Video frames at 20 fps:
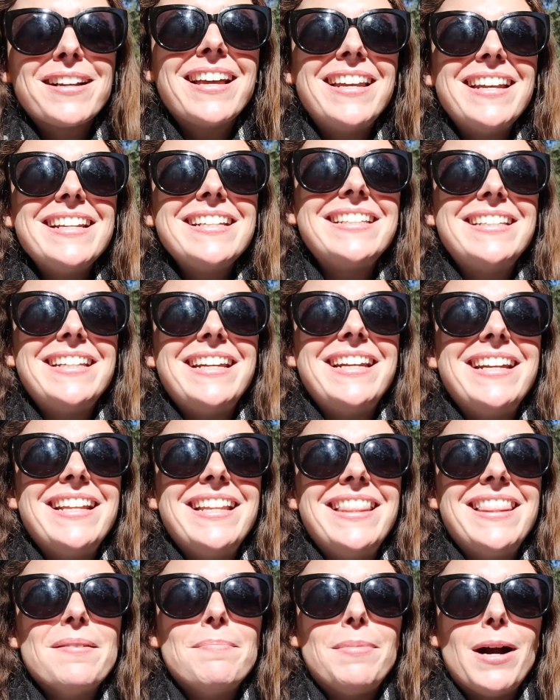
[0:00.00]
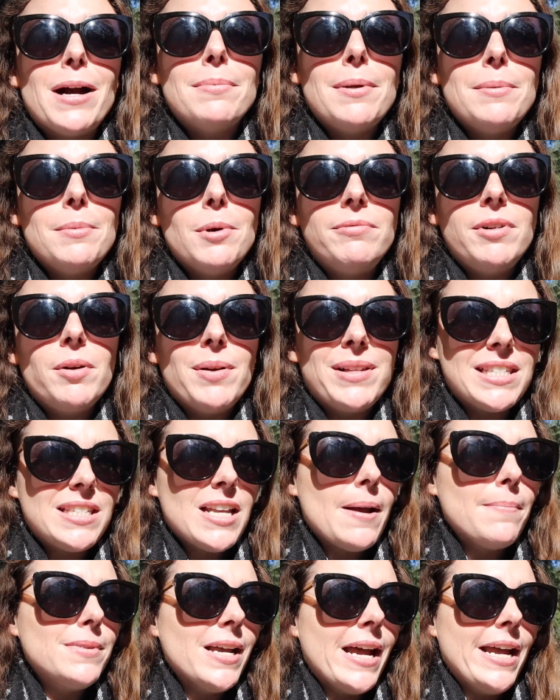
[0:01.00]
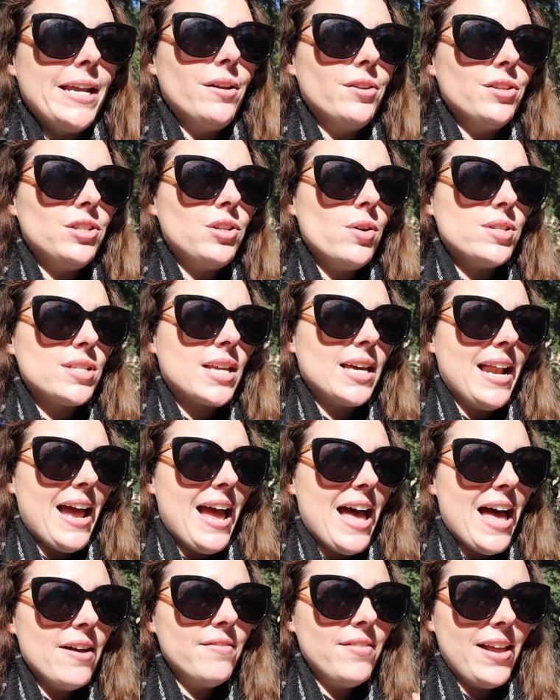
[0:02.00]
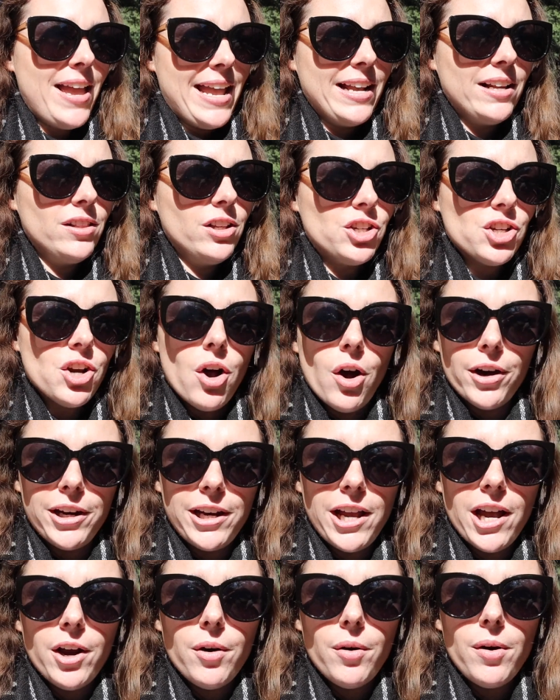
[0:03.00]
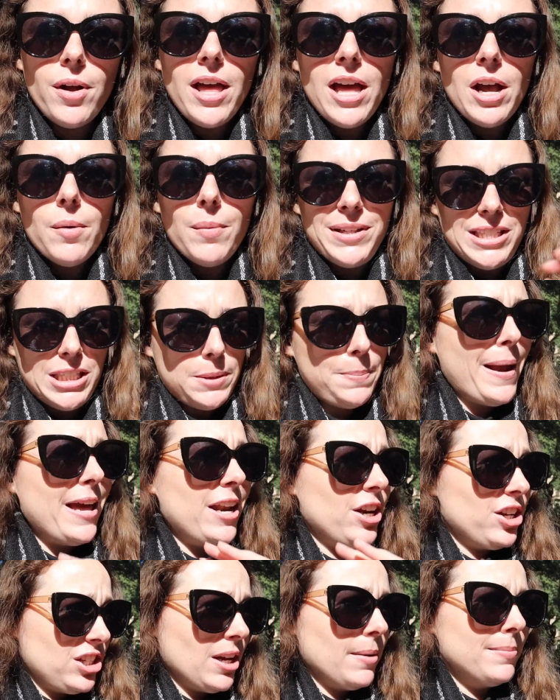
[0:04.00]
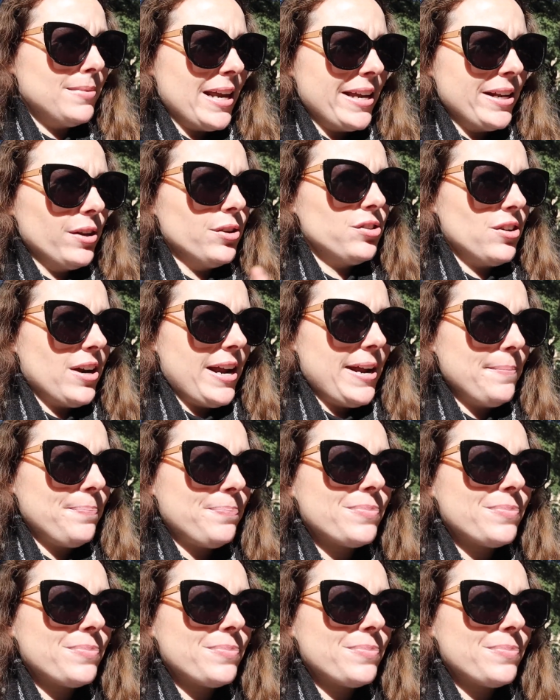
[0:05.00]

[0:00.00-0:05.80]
gonna see the Barbie movie with subtitles. So it's gonna have English audio with Spanish subtitles, right?